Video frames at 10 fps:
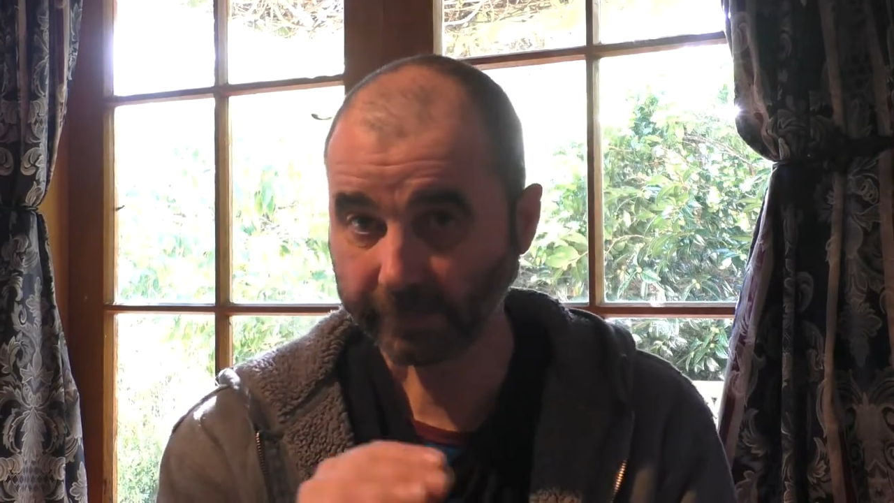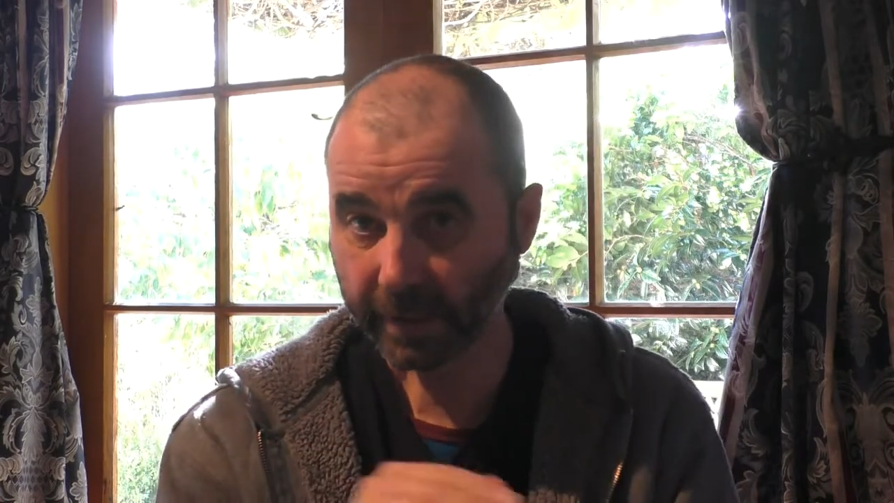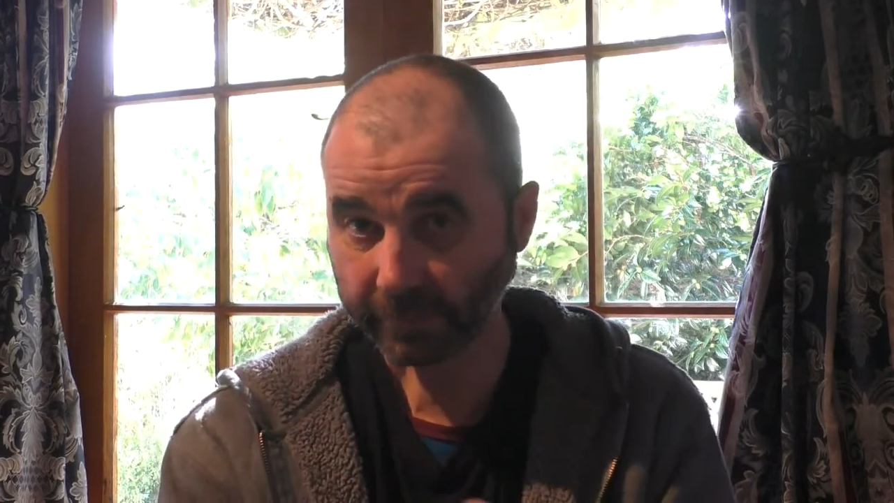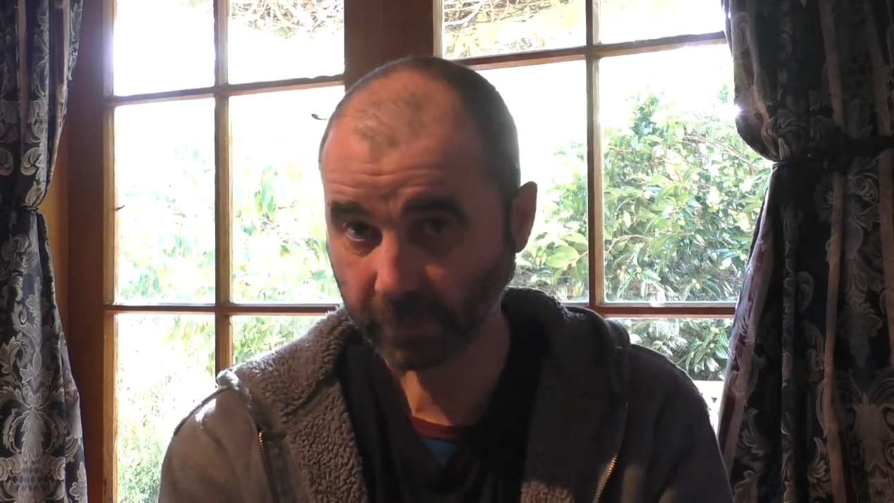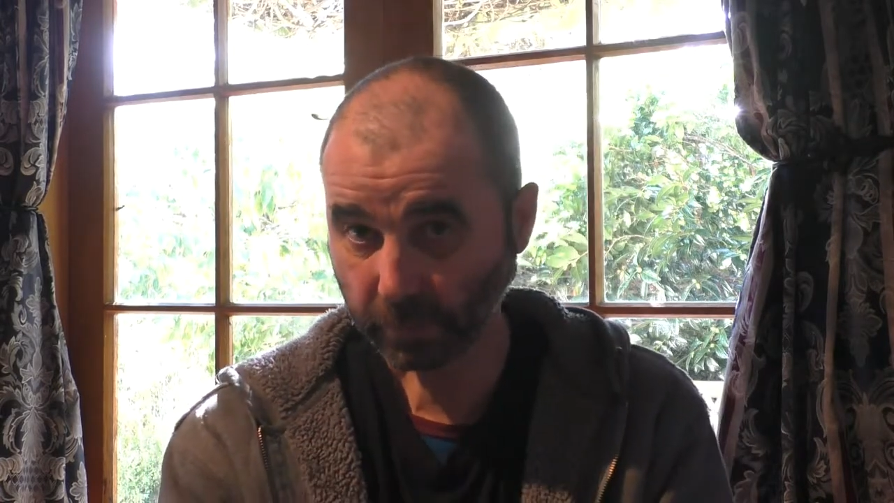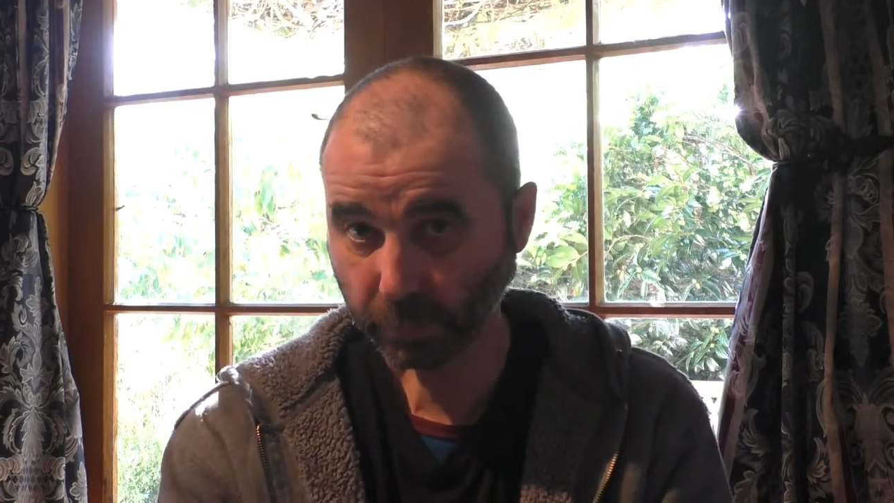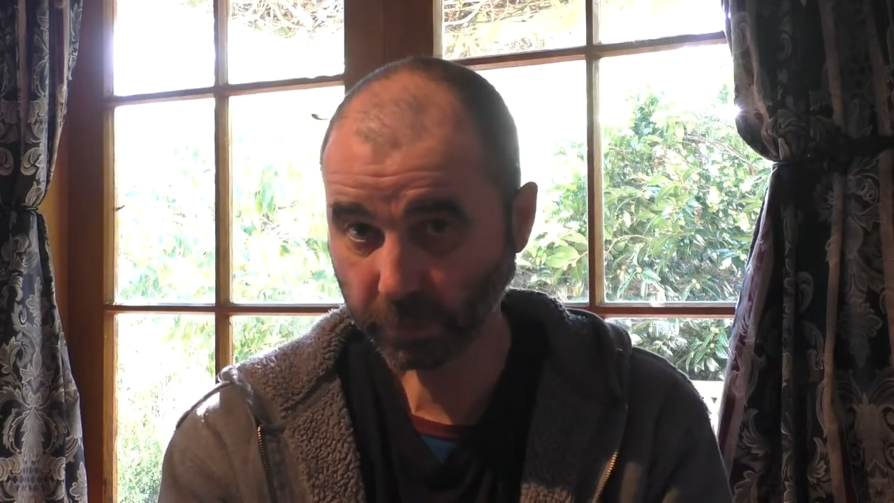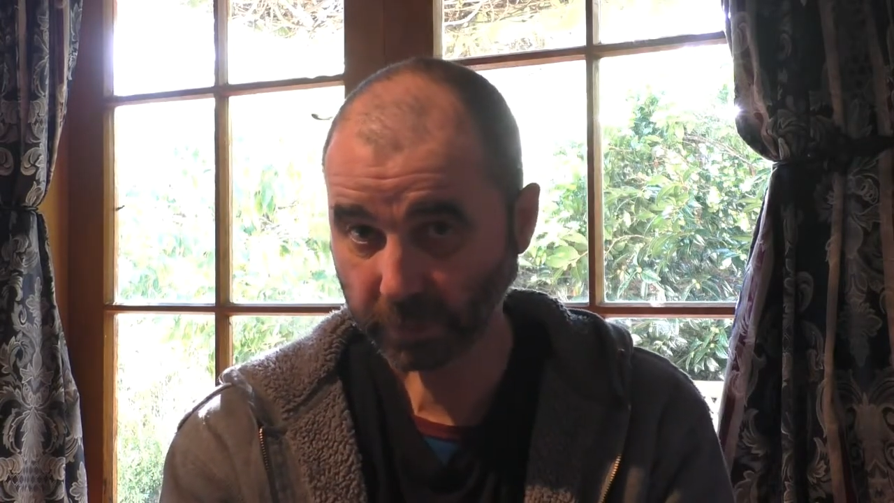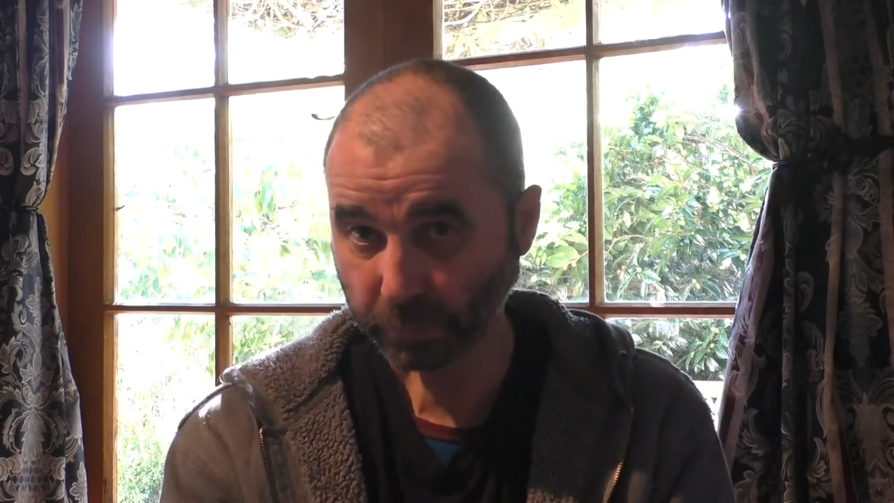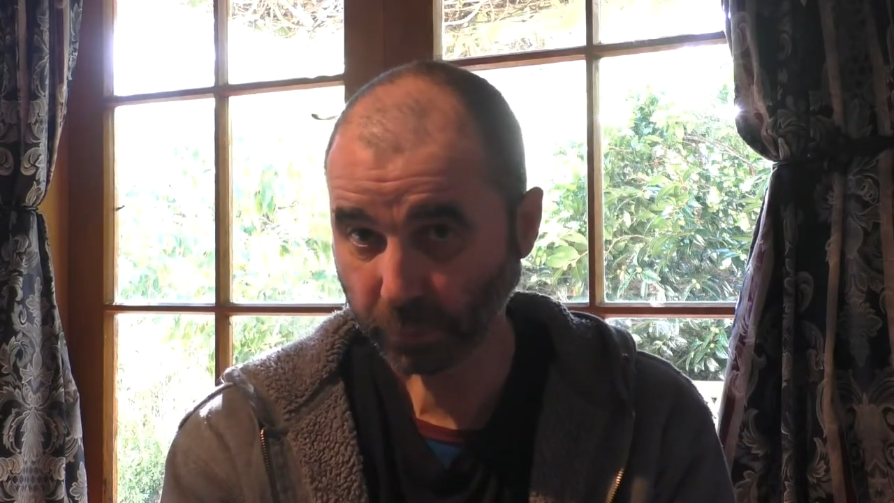having a
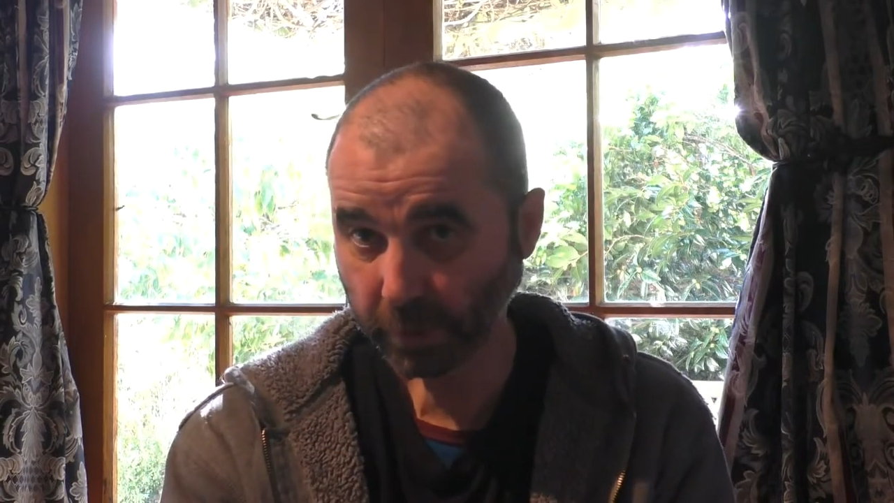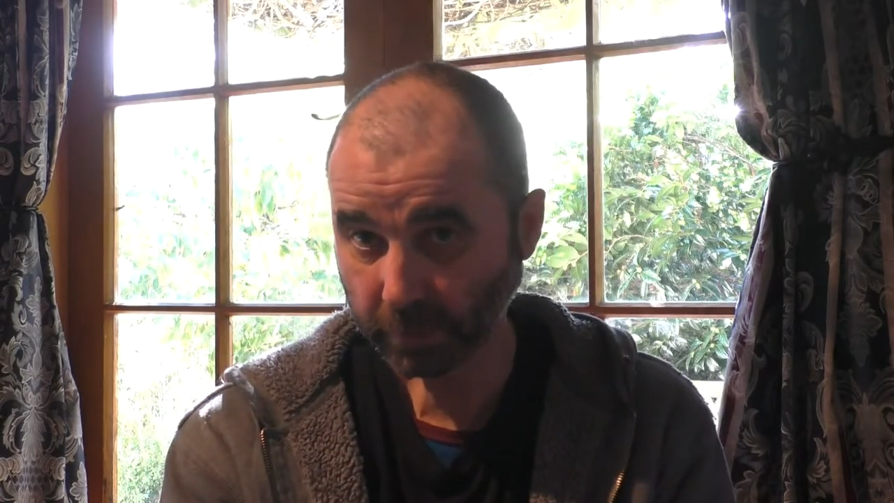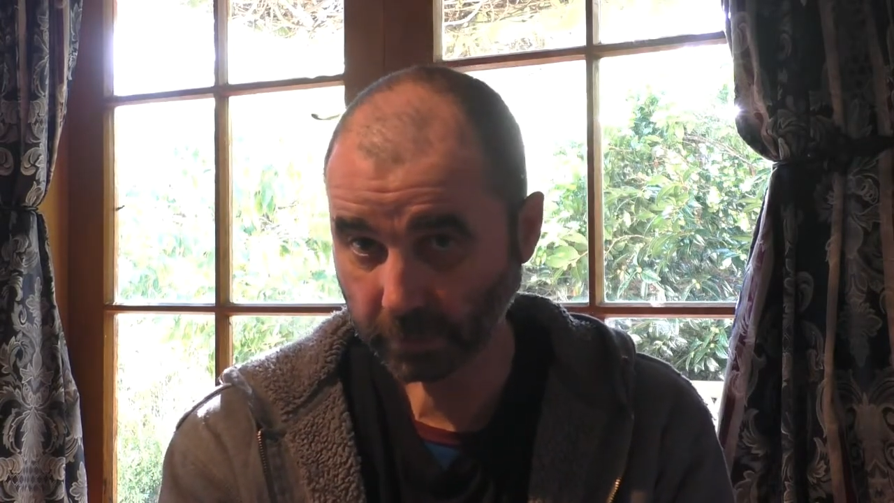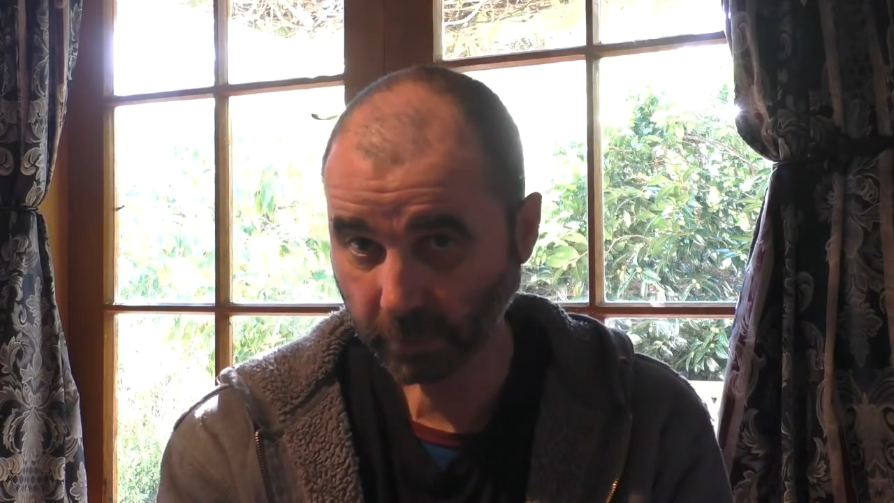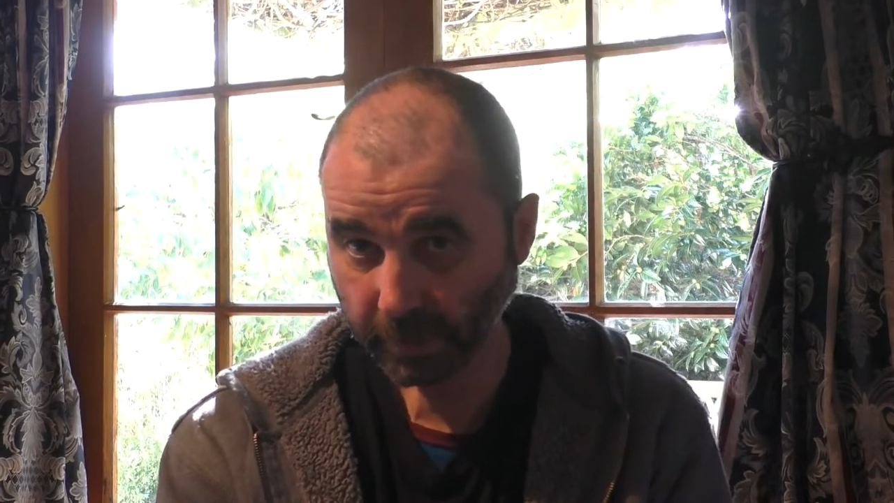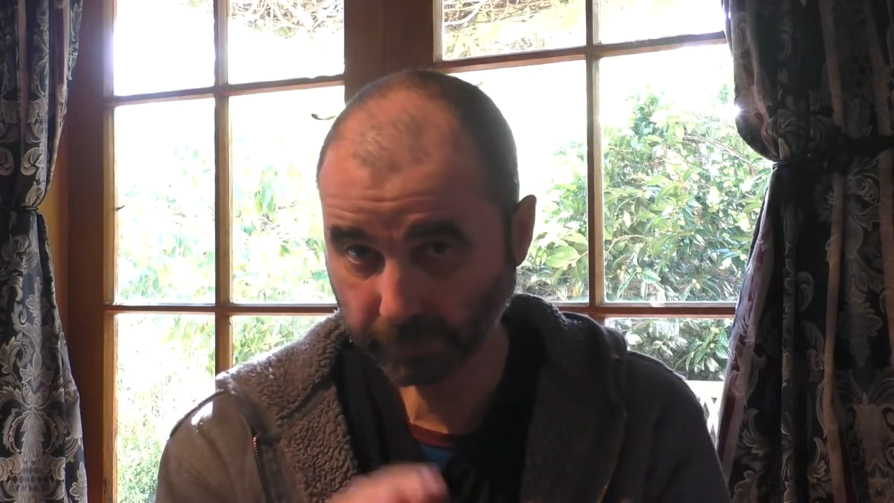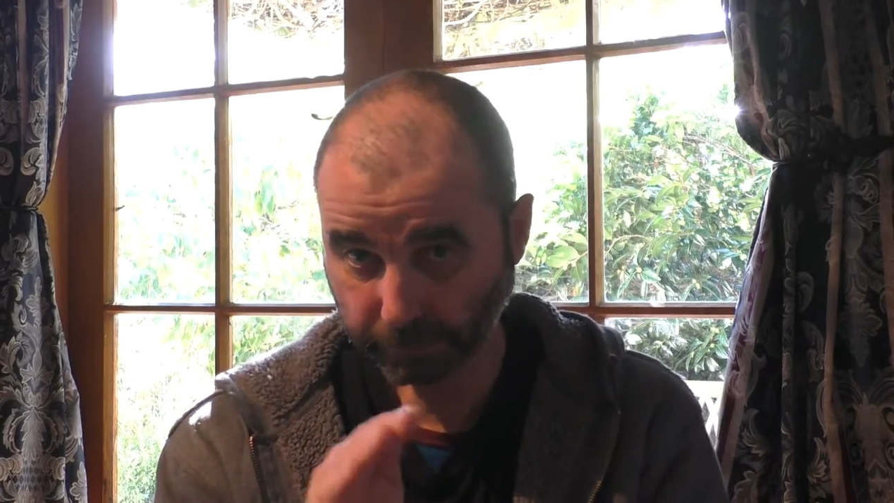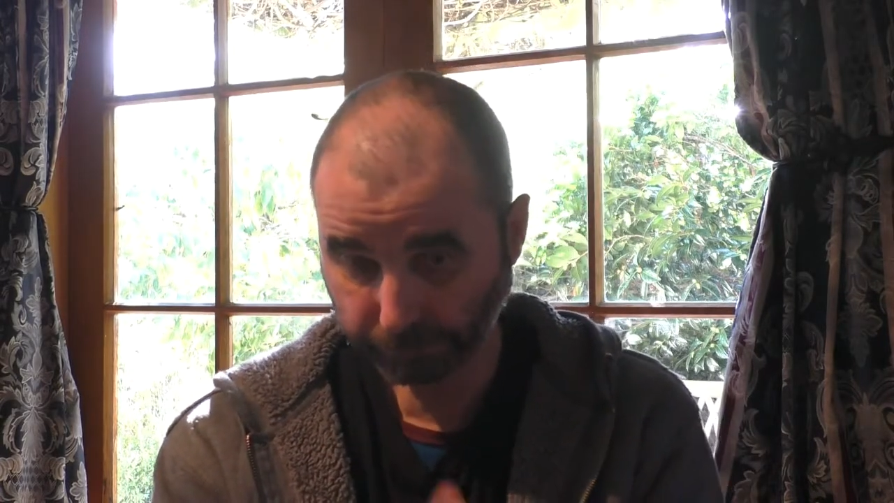printed prototype,